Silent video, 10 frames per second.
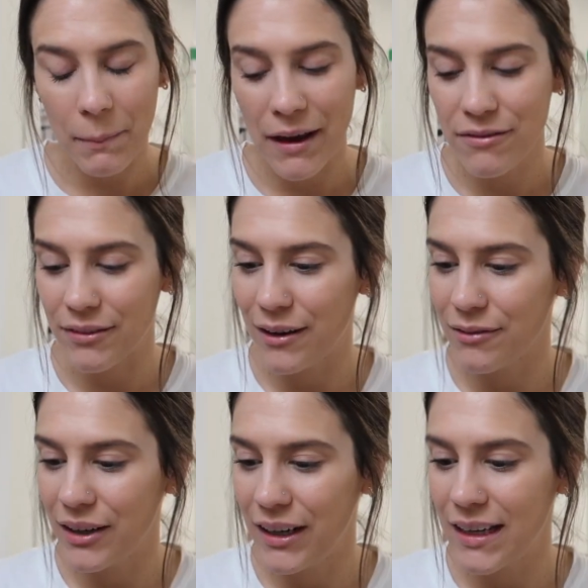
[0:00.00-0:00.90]
my
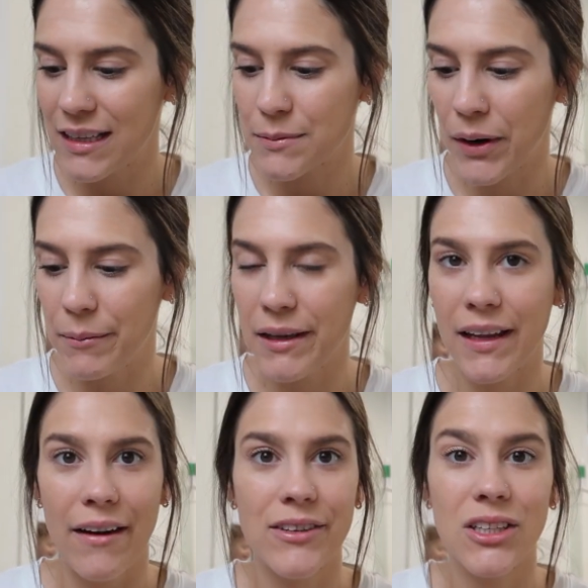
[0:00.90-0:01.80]
favorite is probably
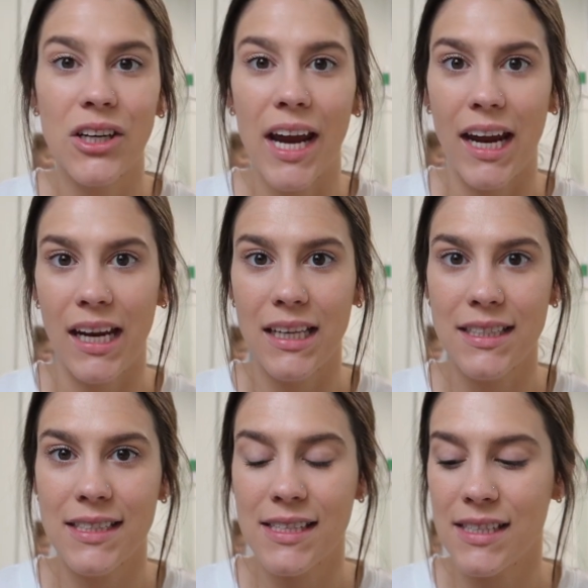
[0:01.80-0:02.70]
Lavender
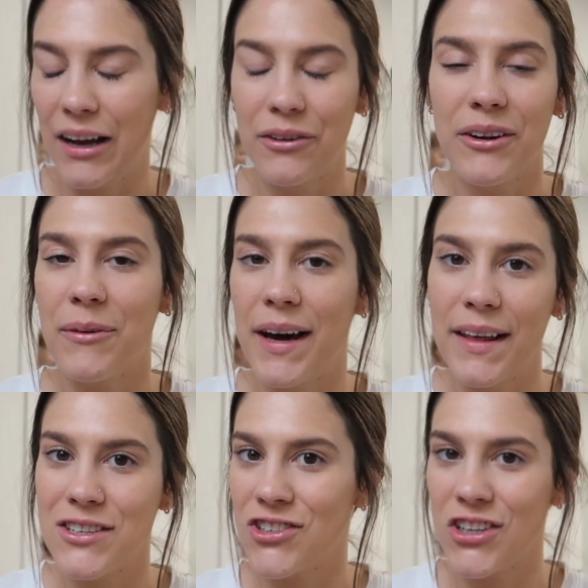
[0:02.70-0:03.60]
Haze. I don't know why,
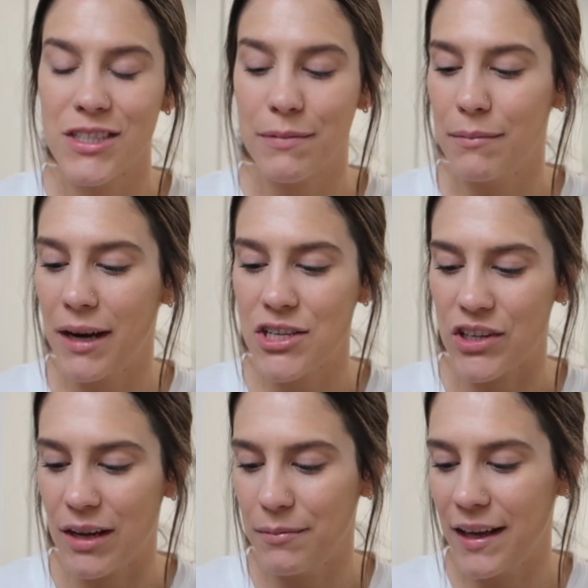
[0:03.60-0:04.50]
that's just been my
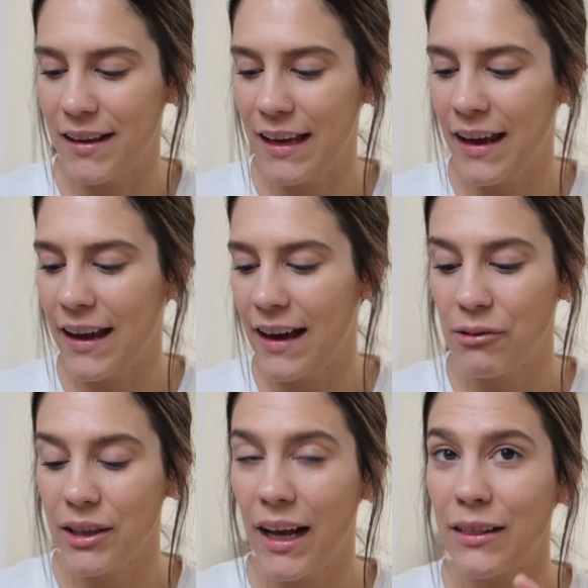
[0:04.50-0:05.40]
jam lately. I
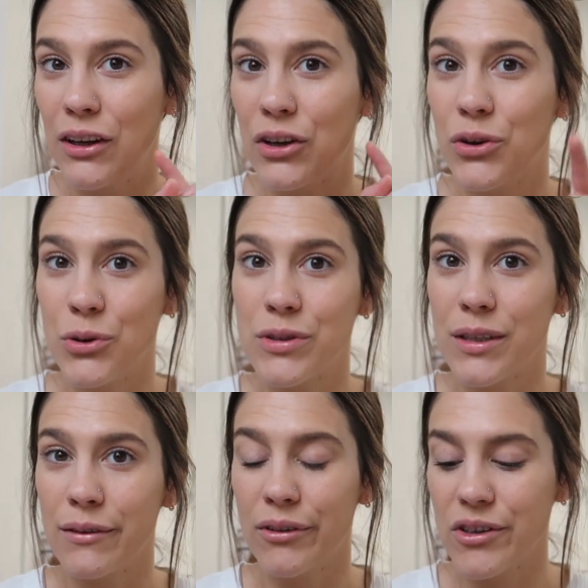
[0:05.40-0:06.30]
really like the
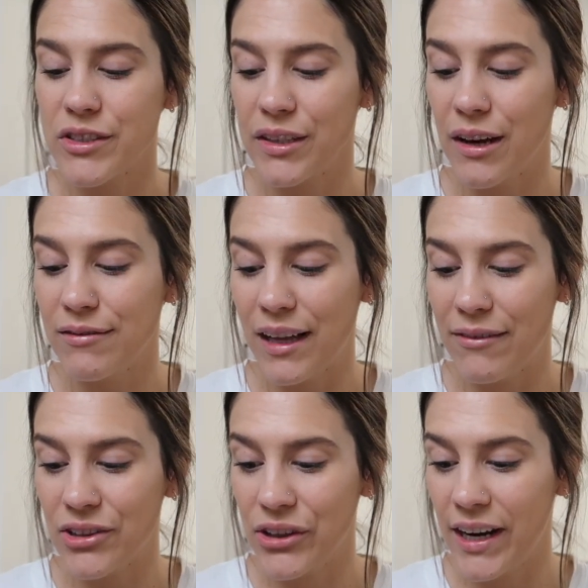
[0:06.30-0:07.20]
acoustic version of
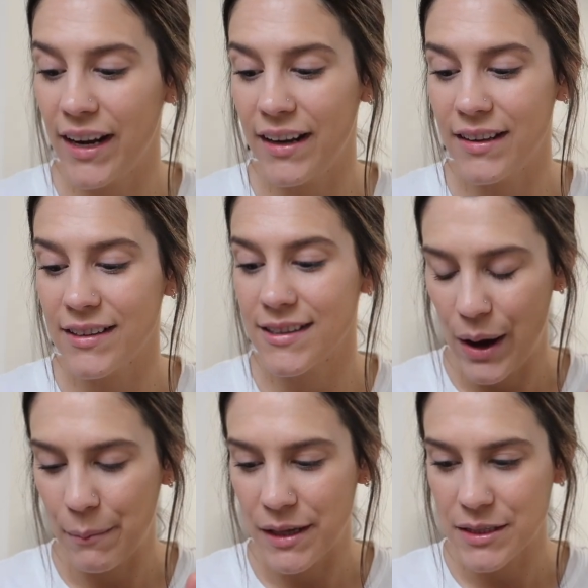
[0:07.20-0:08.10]
Lavender Haze.
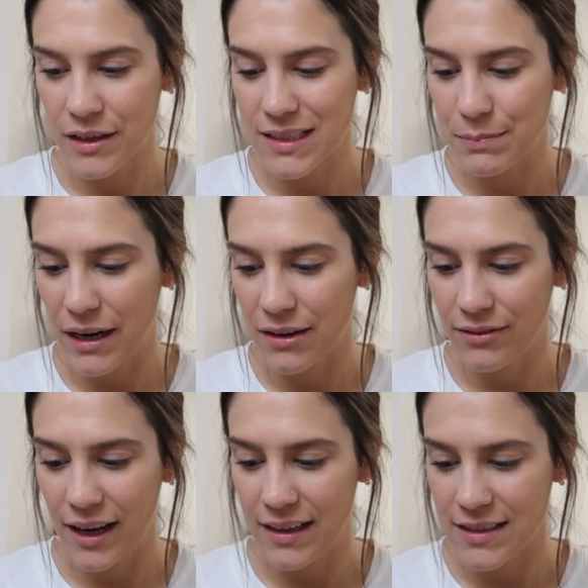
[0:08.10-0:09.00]
Um, it's on
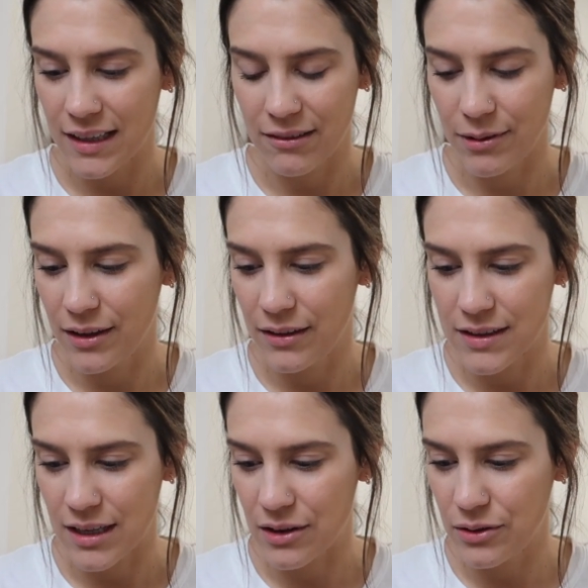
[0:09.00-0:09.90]
Spotify, it's like one of the
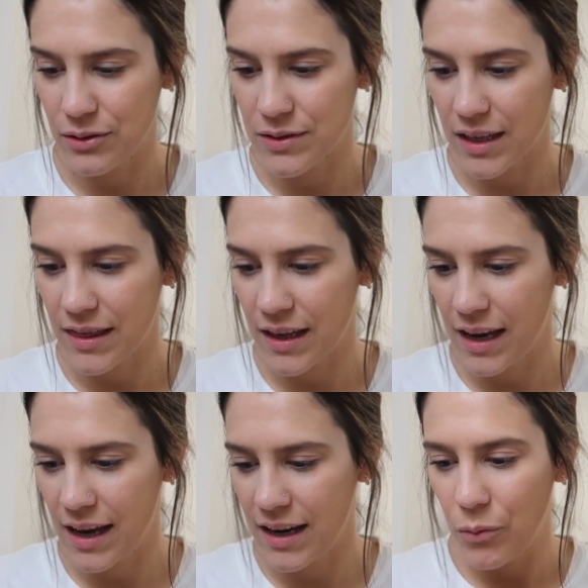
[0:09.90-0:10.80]
singles. And
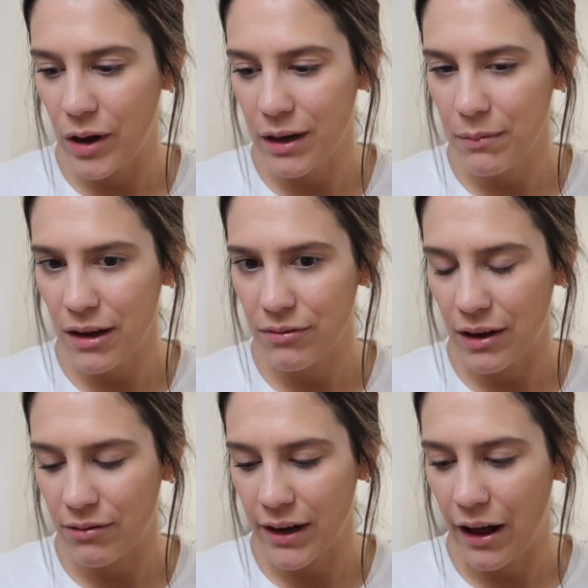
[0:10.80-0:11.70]
then one of my
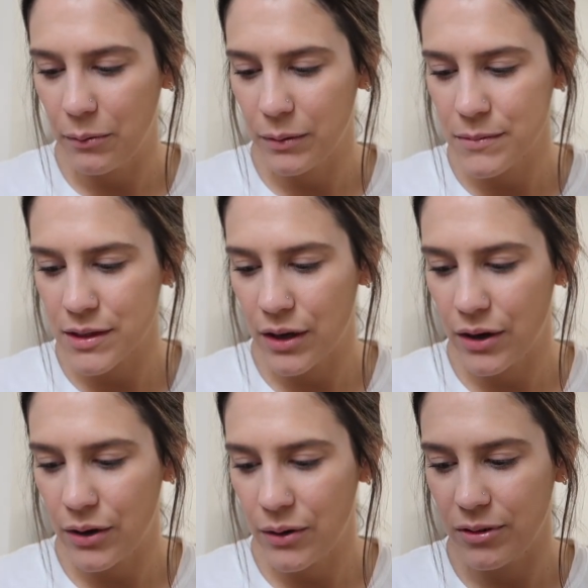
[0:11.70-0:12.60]
favorite albums
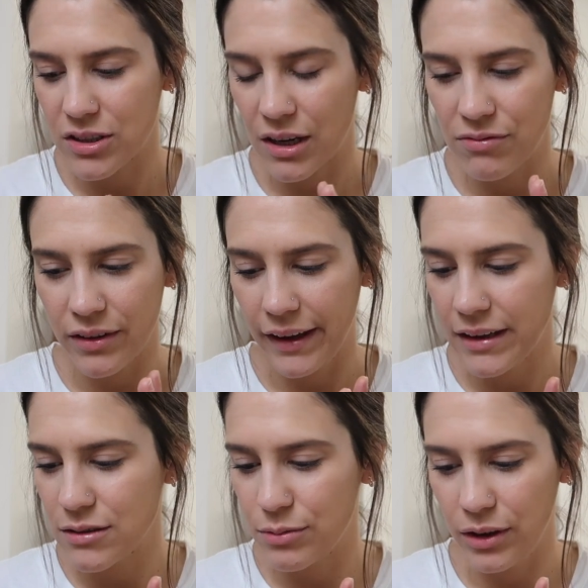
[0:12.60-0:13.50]
though, which I feel
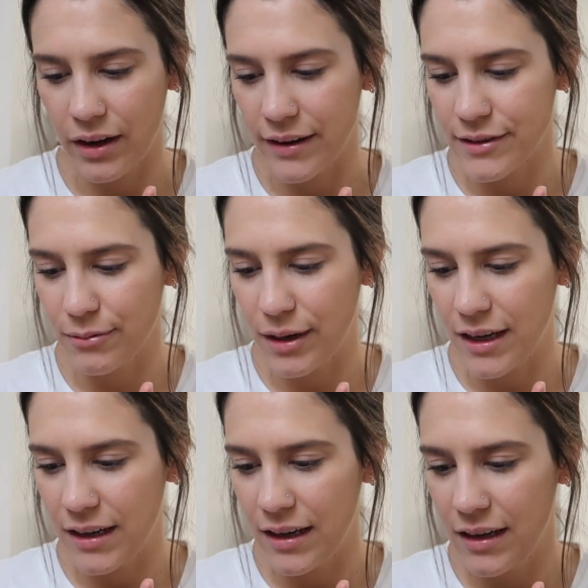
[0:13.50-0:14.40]
like is really
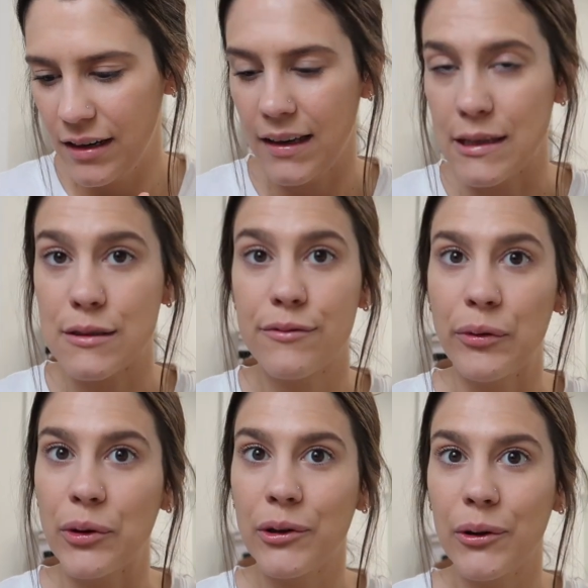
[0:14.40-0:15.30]
underrated, is
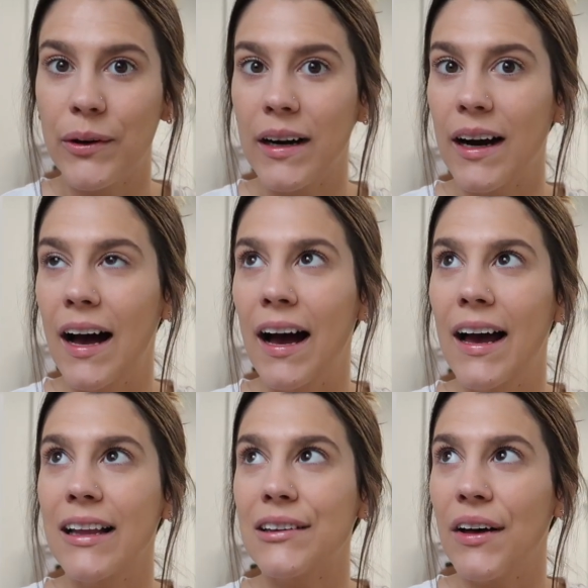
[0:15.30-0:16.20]
Folklore.
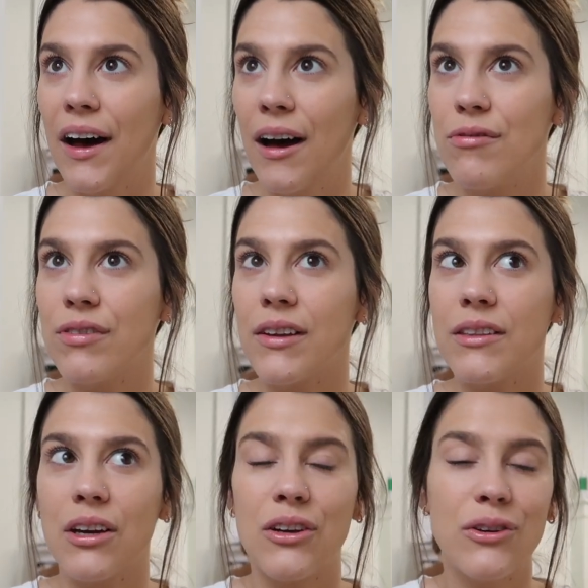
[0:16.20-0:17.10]
I love
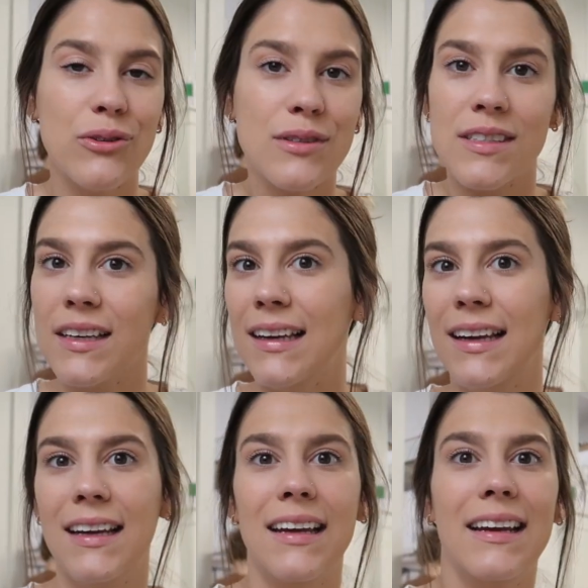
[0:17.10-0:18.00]
the
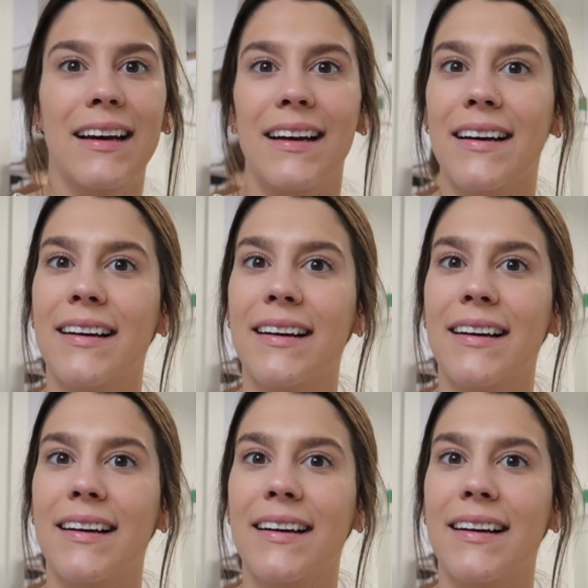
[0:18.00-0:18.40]
acoustic-y